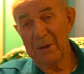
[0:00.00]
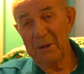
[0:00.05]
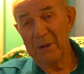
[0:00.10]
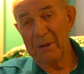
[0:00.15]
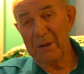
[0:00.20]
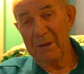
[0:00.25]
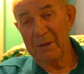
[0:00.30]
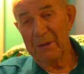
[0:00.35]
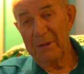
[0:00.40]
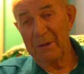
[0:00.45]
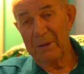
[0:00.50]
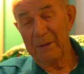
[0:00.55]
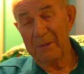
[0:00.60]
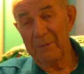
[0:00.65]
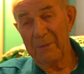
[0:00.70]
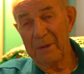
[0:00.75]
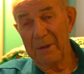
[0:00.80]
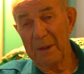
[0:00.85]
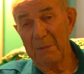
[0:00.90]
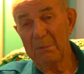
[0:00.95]
on there,
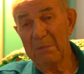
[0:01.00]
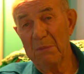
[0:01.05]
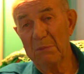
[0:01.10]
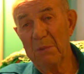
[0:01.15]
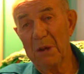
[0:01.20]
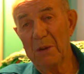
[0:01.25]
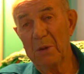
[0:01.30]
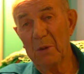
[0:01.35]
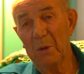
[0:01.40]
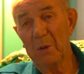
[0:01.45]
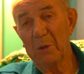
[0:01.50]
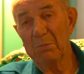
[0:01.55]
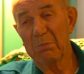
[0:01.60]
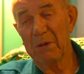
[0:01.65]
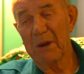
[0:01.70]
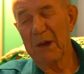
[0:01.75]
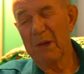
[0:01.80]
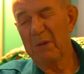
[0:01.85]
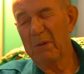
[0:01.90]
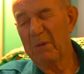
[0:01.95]
and I put my nose
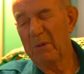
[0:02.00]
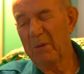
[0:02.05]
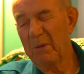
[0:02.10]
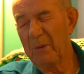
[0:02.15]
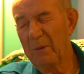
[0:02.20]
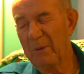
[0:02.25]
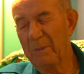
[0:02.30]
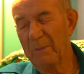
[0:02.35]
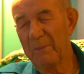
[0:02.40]
by through